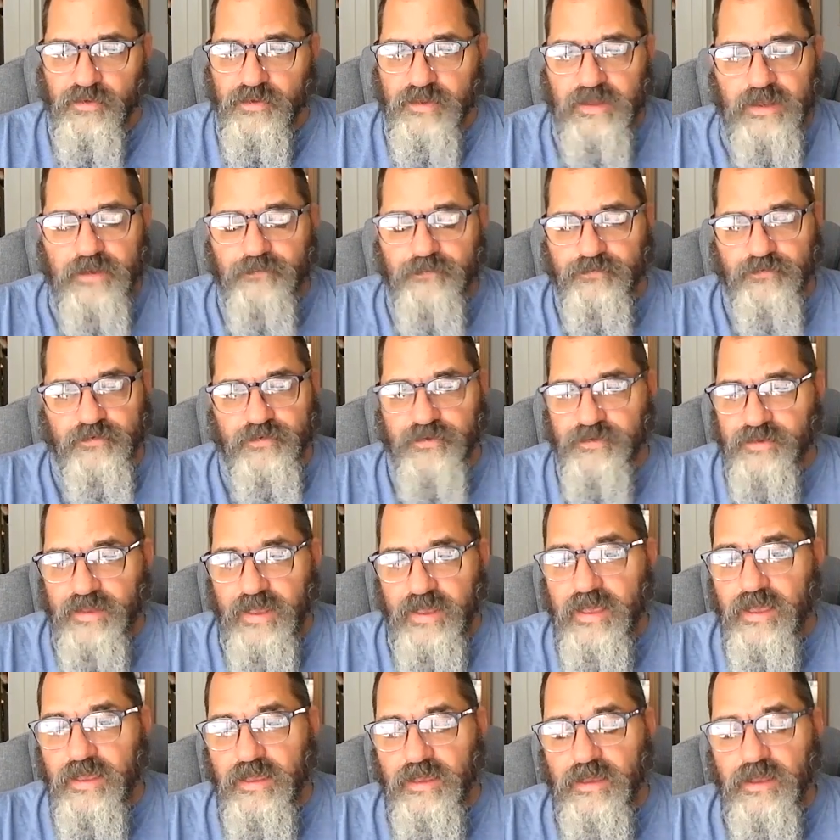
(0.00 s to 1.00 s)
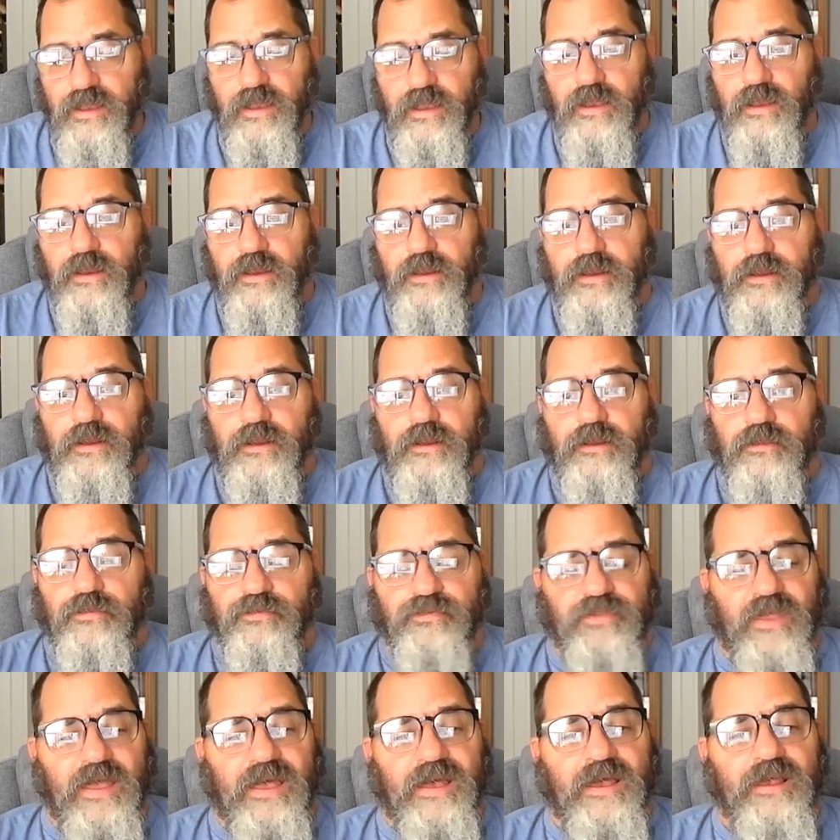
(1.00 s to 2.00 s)
beliefs today
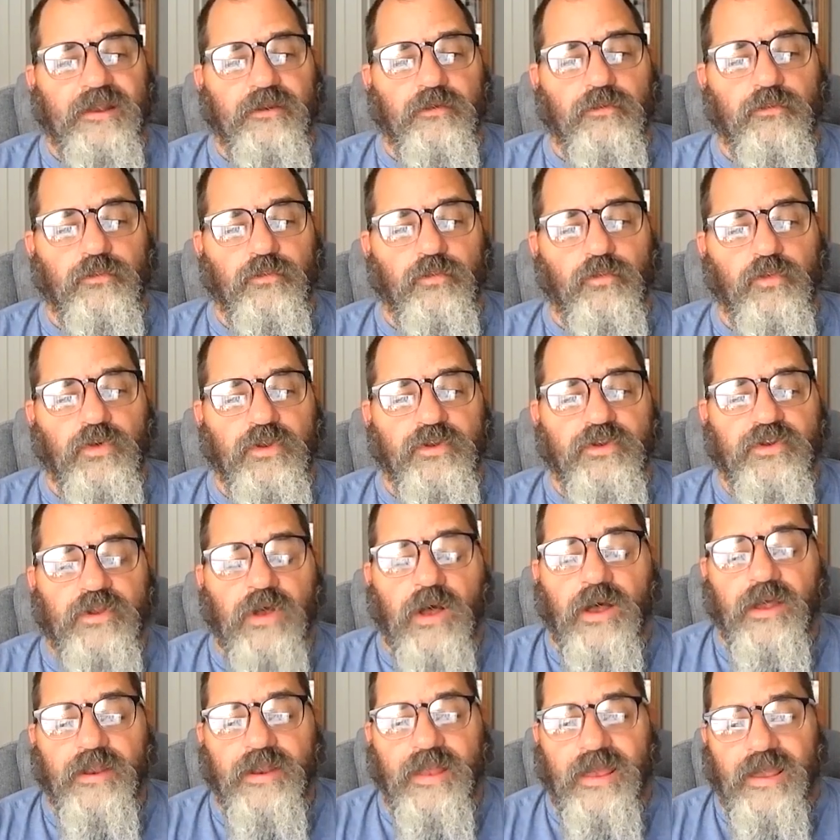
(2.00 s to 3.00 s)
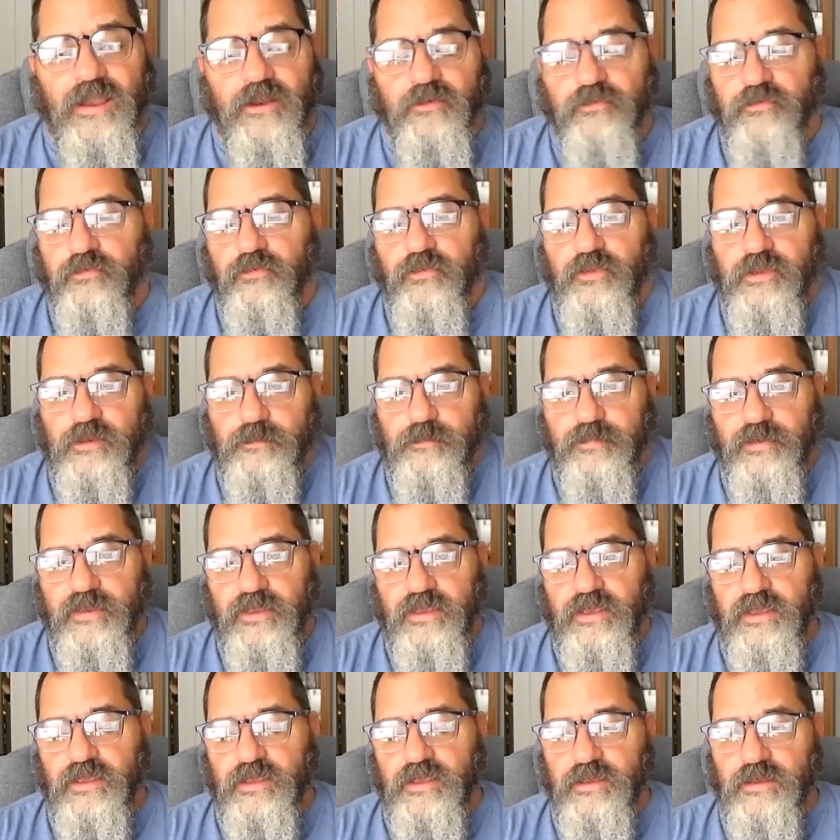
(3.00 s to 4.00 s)
that would not actually
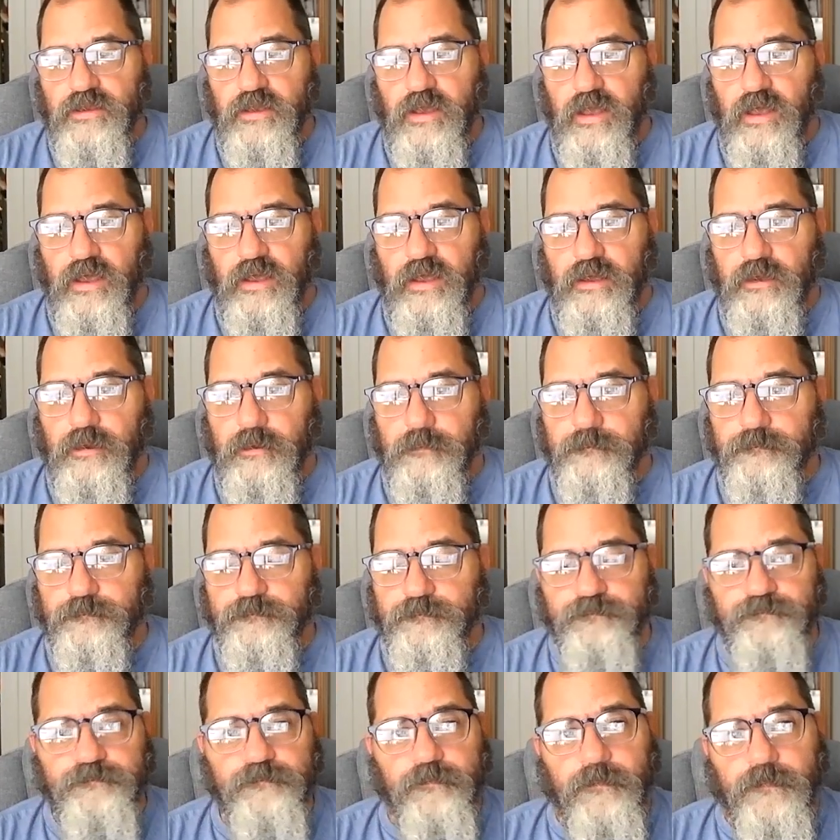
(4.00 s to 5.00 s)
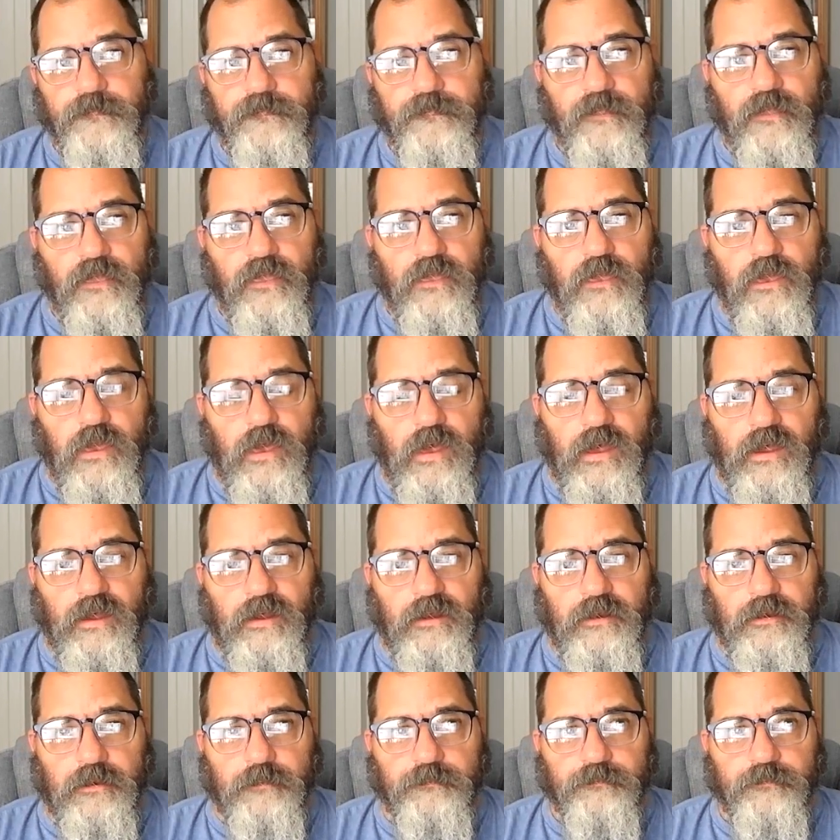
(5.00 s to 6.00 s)
be um,
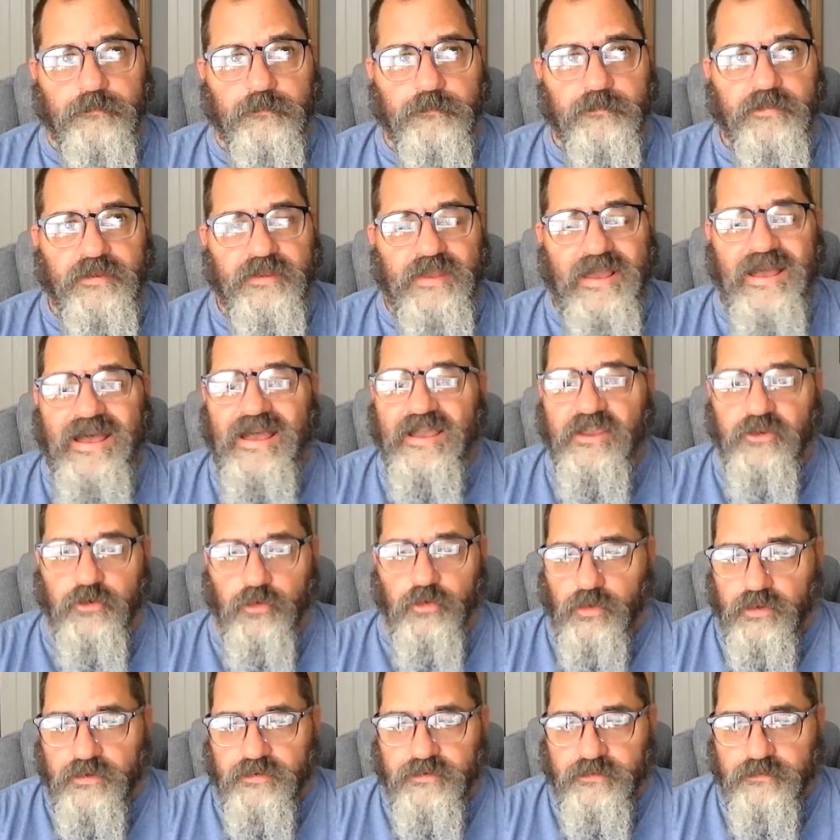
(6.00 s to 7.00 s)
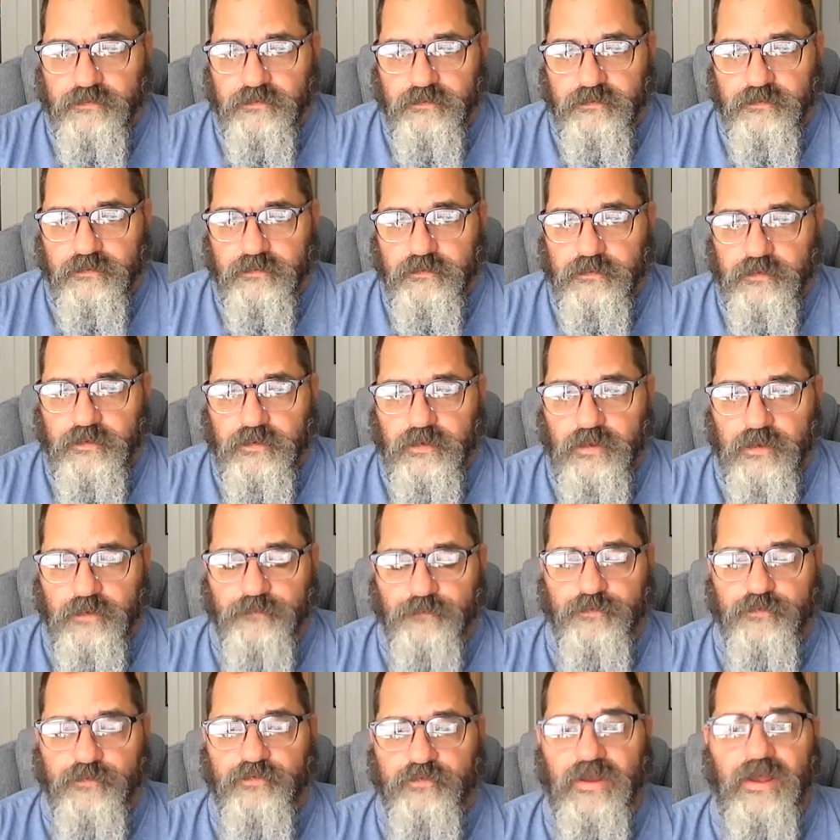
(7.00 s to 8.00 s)
um, be accurate
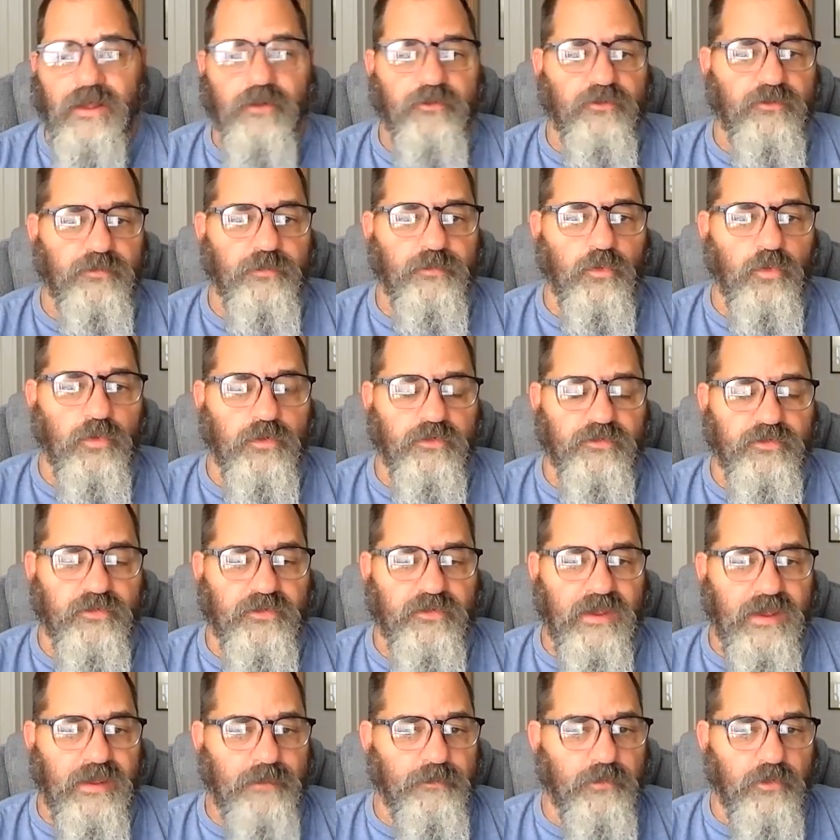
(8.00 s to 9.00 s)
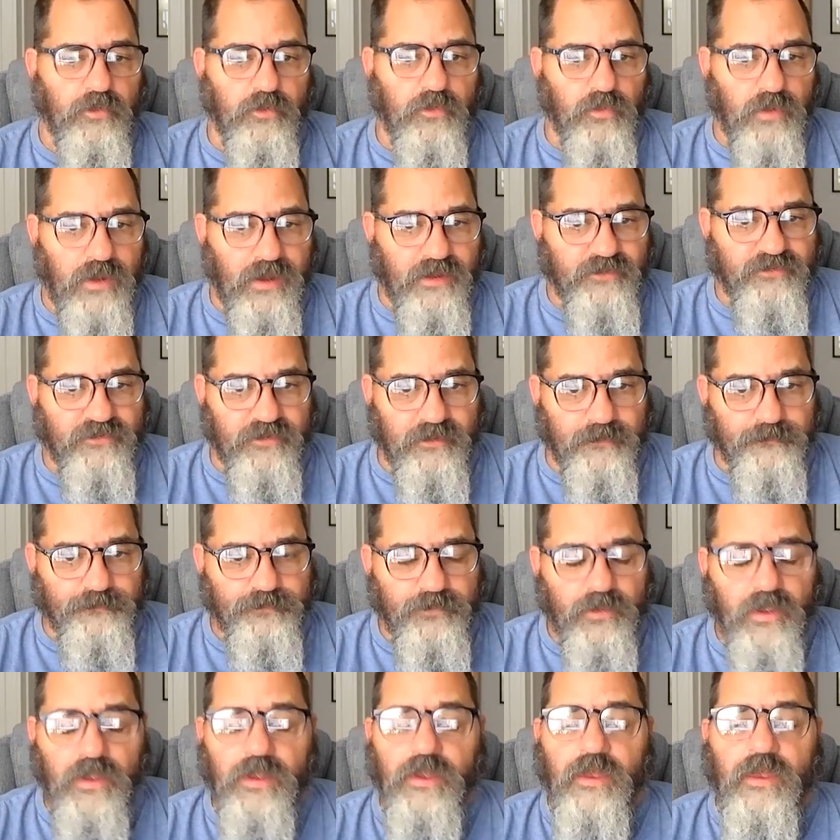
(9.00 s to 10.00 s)
if a child is born as a tabula rasa.
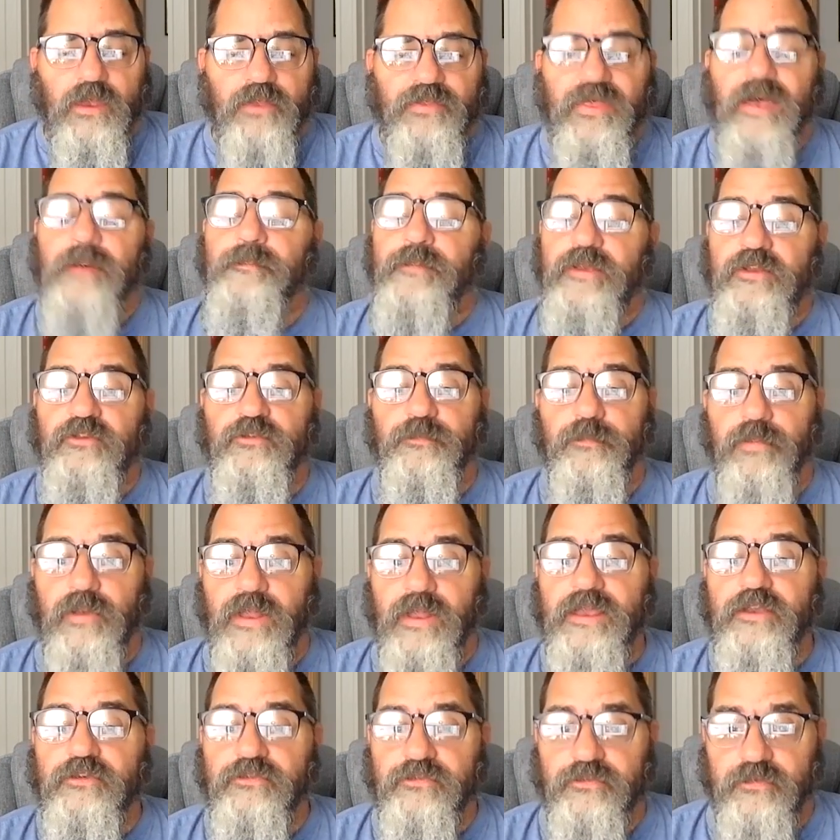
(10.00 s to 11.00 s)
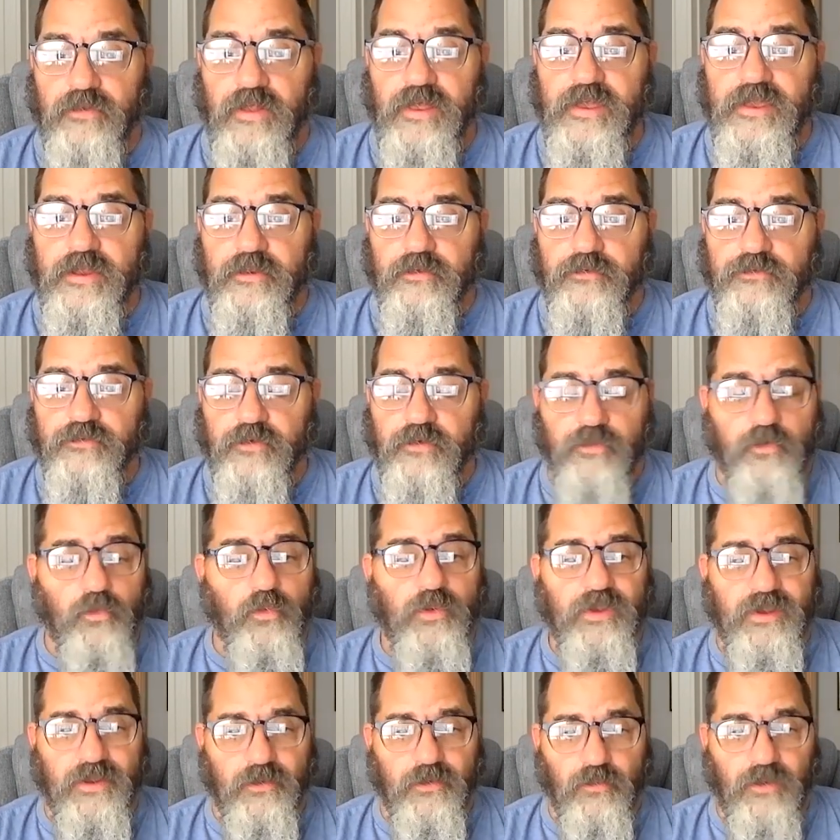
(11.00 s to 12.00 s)
That means blank slate, so that
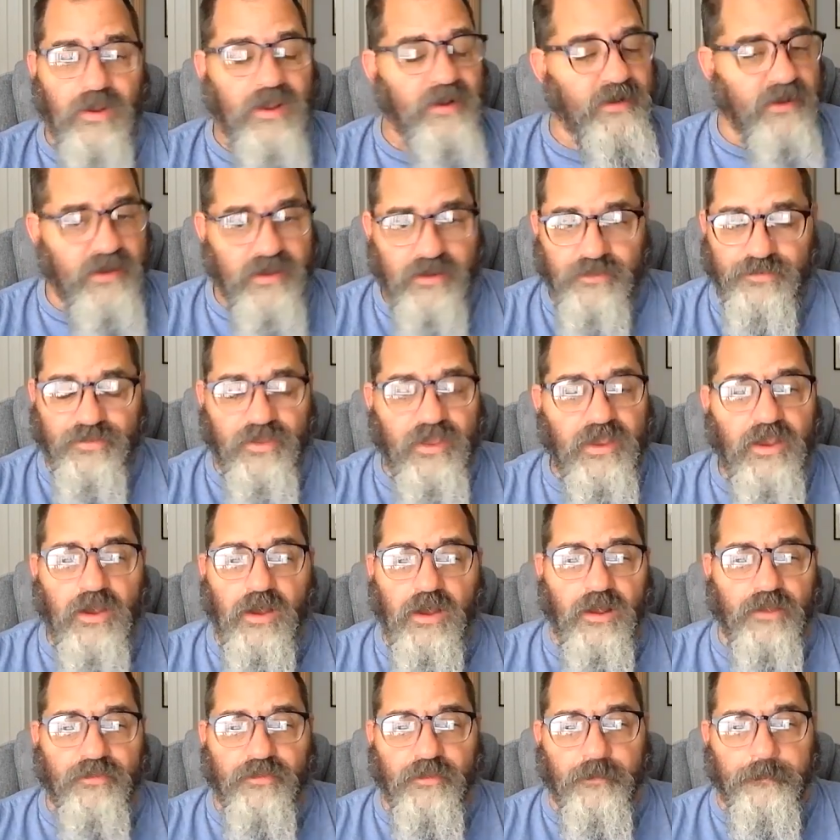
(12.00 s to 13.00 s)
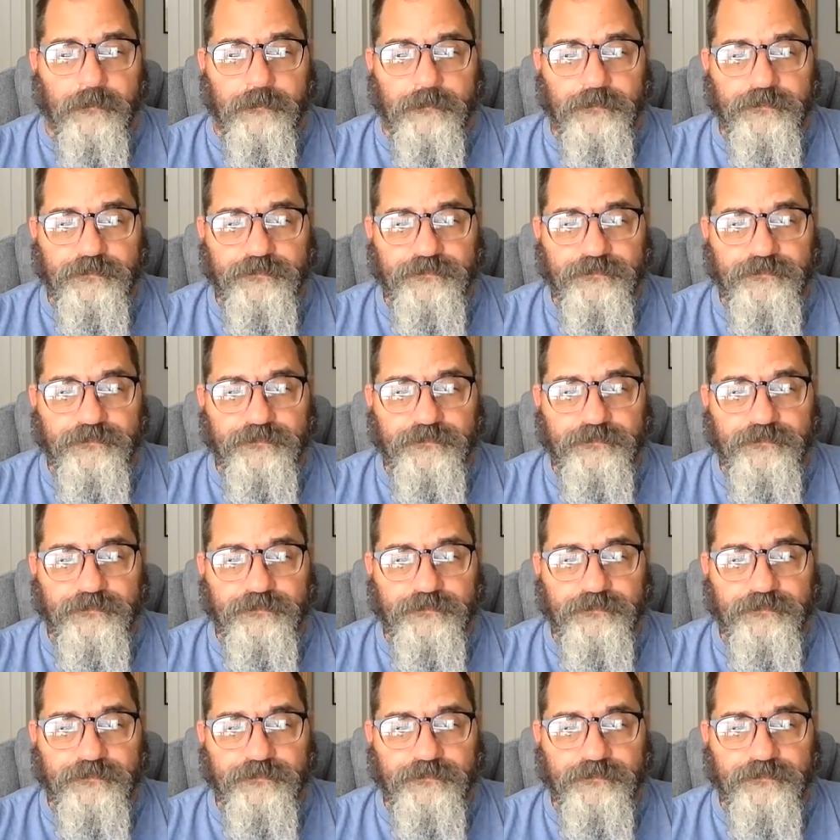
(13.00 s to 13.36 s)
we can write anything on them